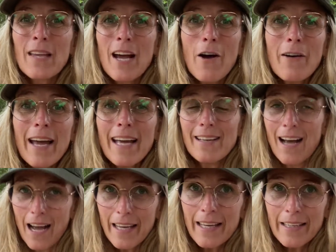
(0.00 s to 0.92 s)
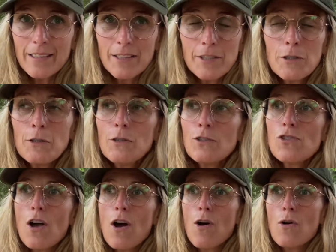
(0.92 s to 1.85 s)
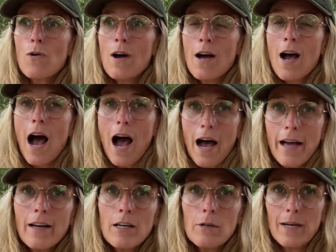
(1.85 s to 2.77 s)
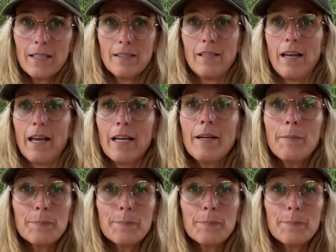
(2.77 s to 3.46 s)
Okay, I hear you. So I always say,